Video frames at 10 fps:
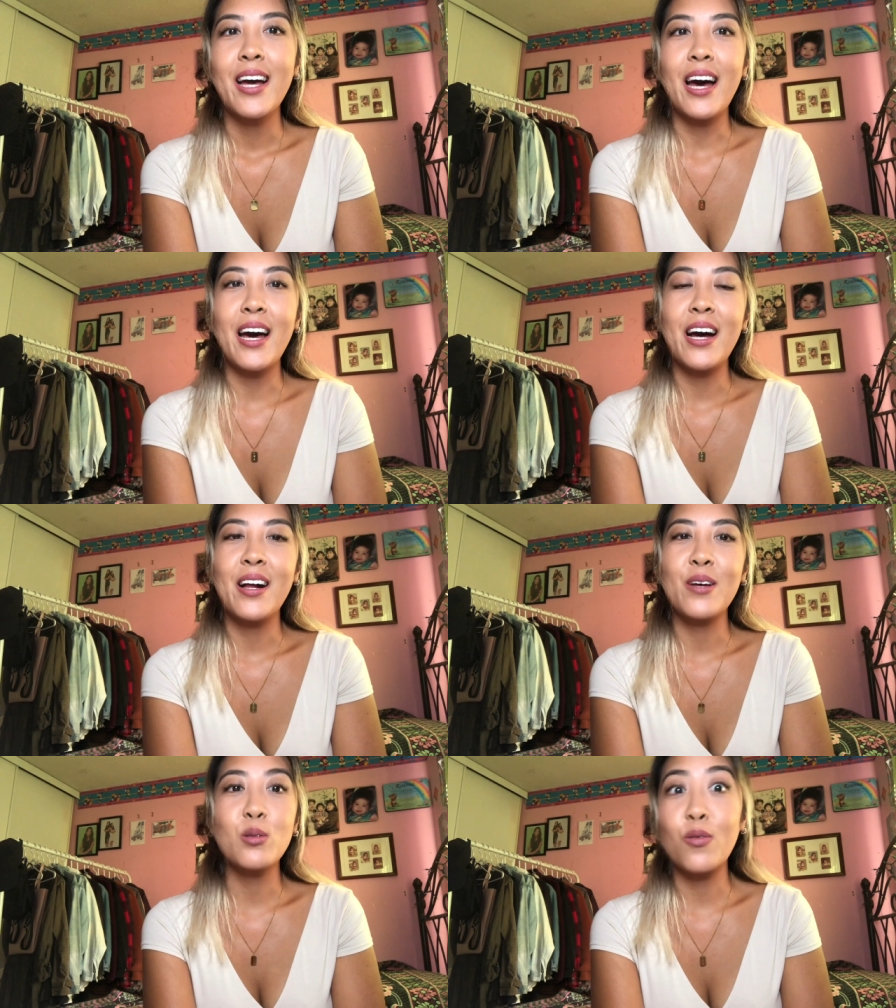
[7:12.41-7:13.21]

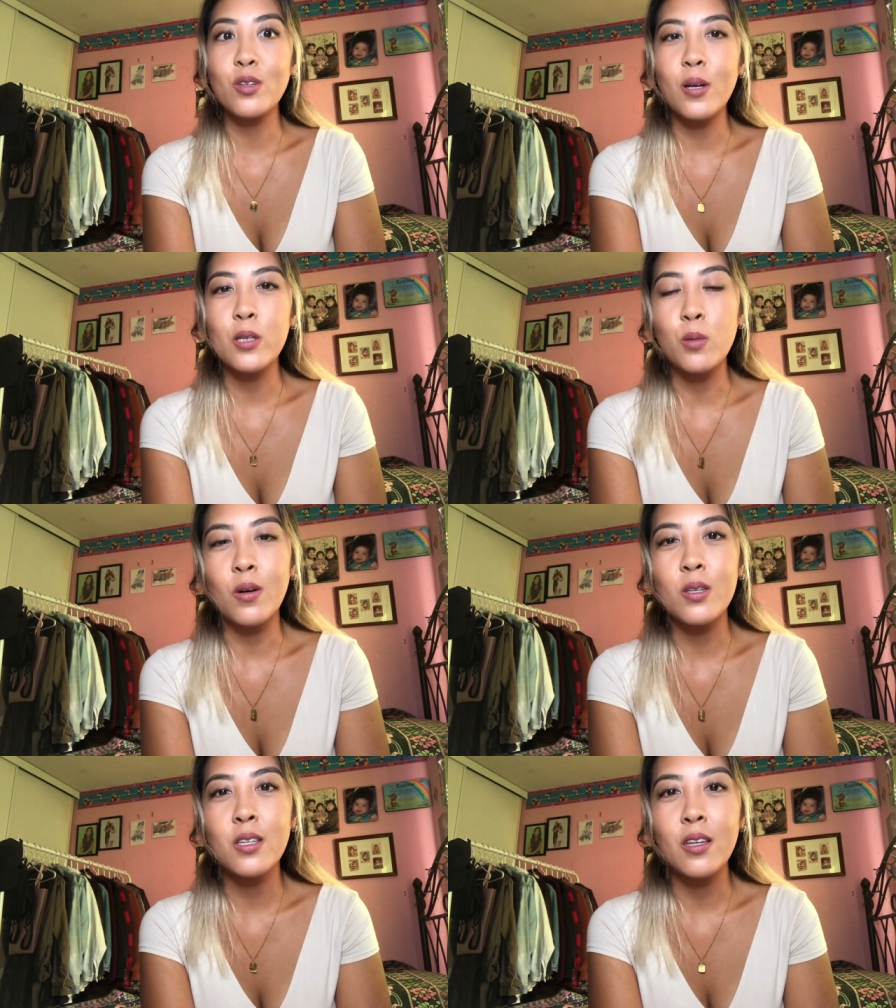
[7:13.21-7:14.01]
It was my first time
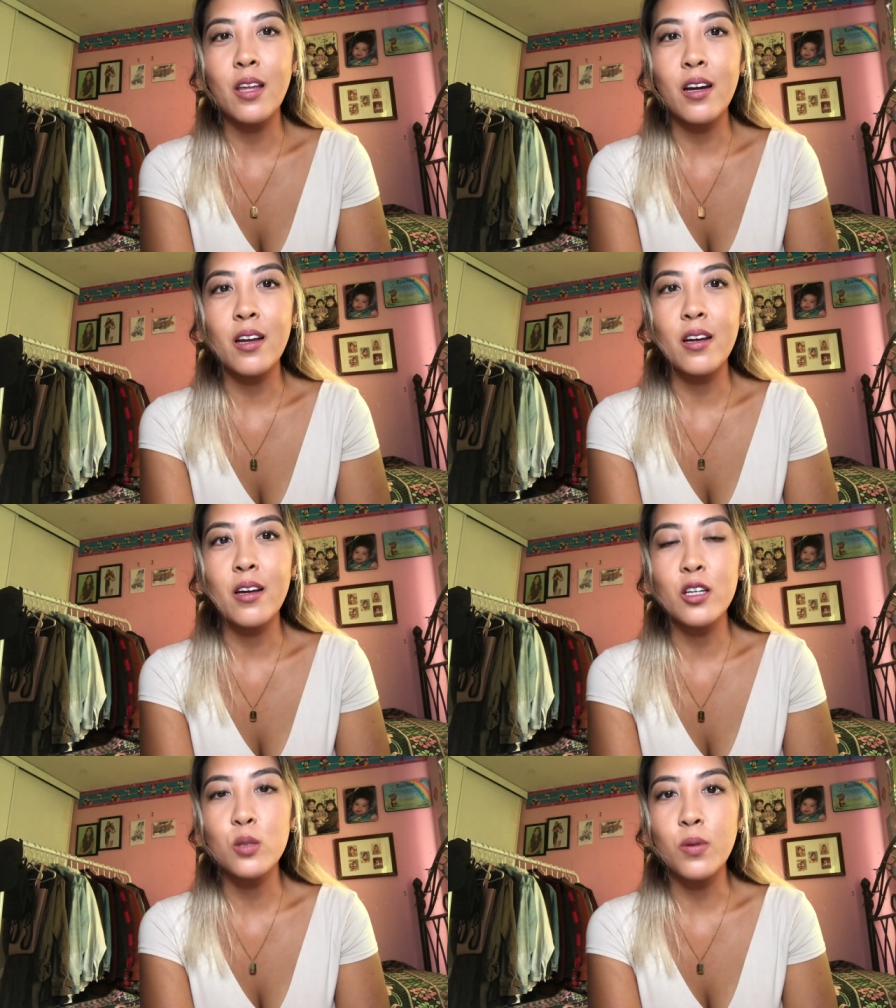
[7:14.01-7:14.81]
experiencing that kind of
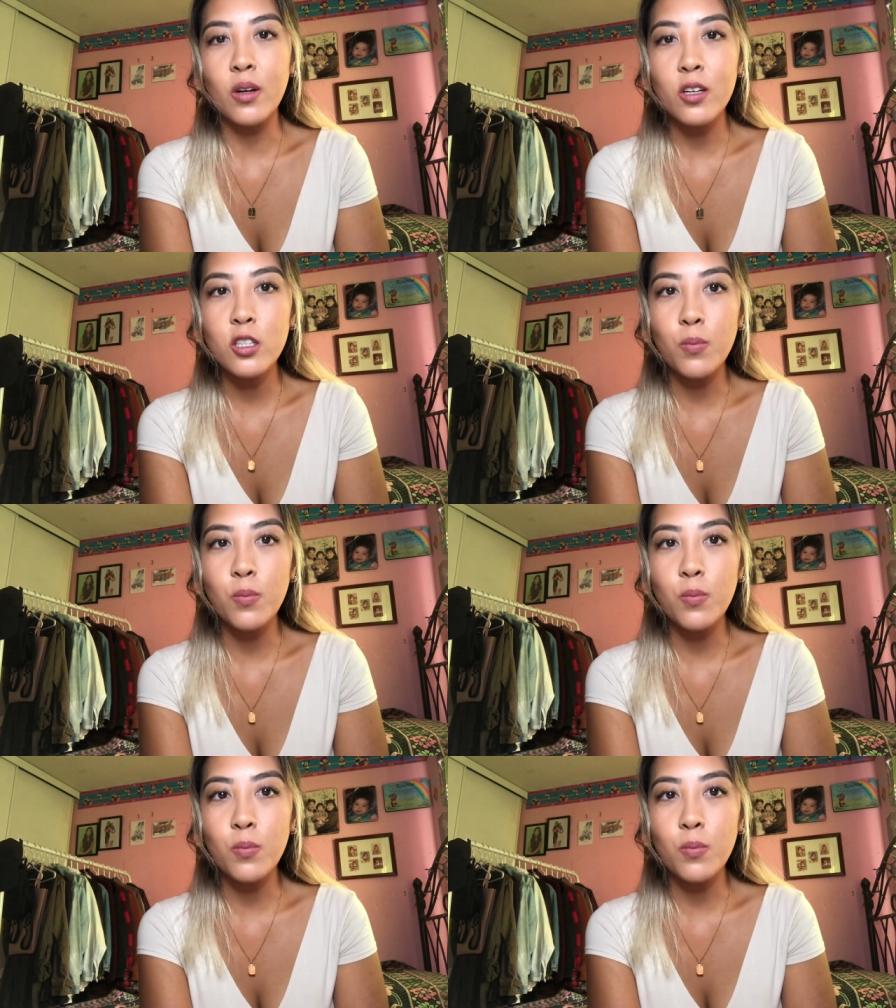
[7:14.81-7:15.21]
experience,